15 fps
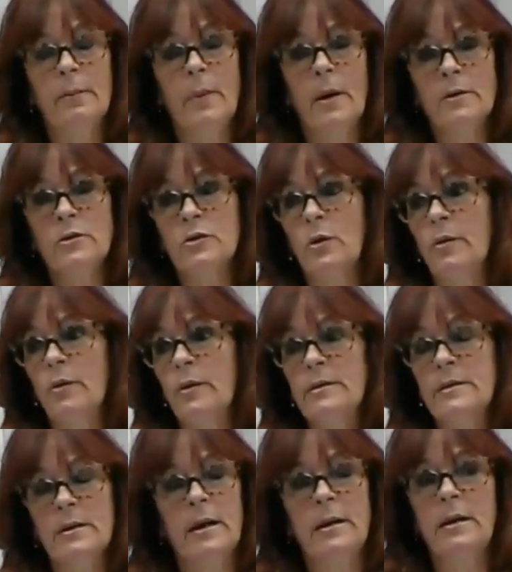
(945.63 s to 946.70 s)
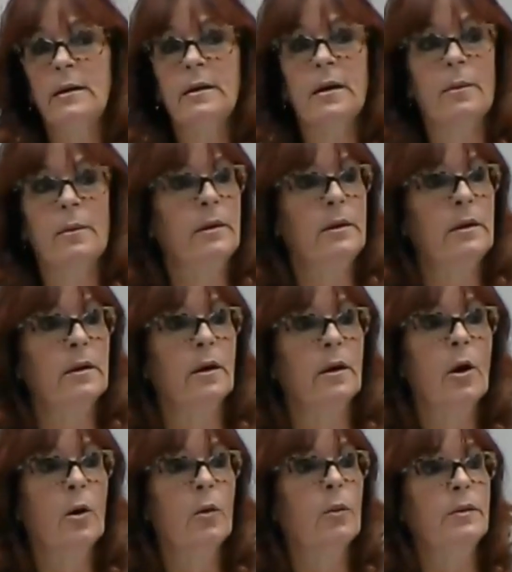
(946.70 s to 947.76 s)
My story is that I didn't come in here
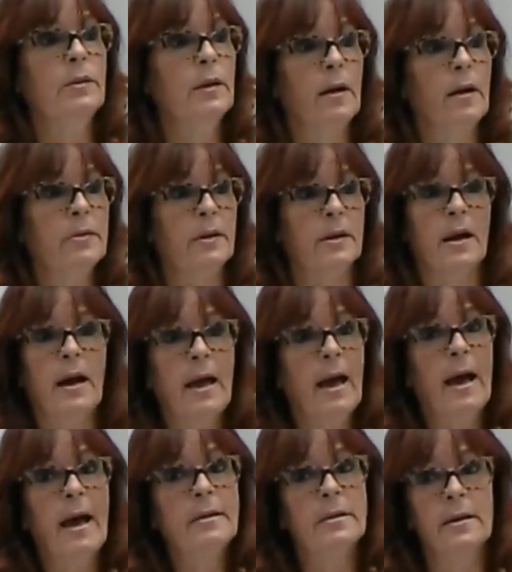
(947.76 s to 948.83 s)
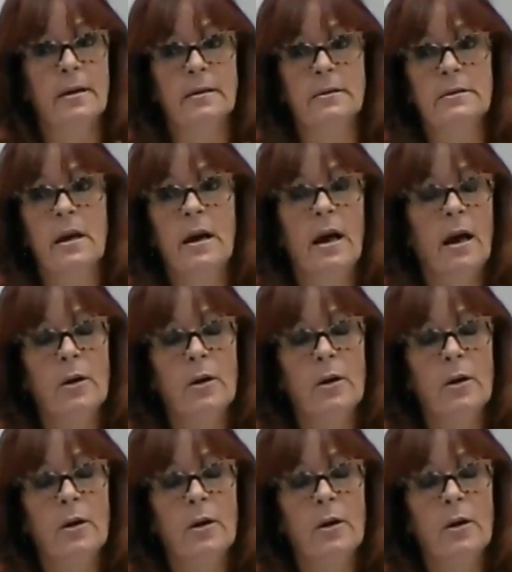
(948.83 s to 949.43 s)
with nothing. I had things.